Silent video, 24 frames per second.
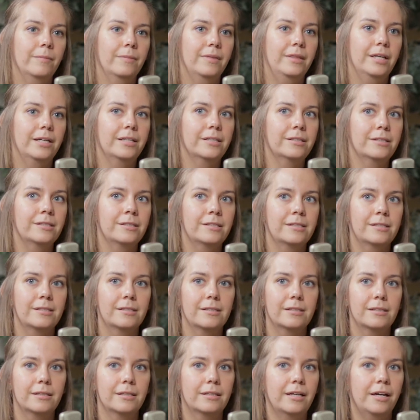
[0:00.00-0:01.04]
there's
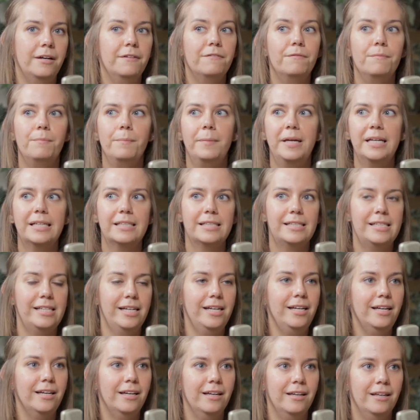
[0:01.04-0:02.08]
kind of mixed
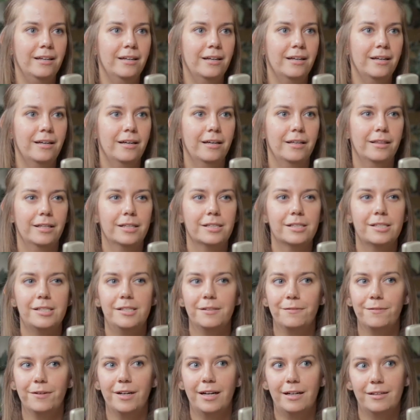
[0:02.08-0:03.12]
in, there's
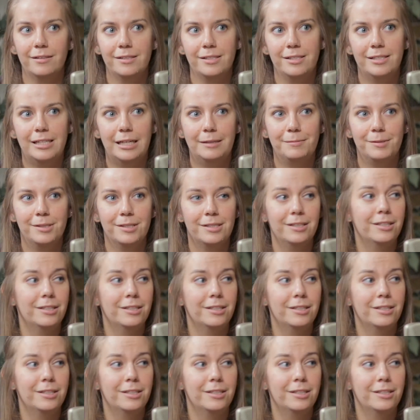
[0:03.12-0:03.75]
different housing types.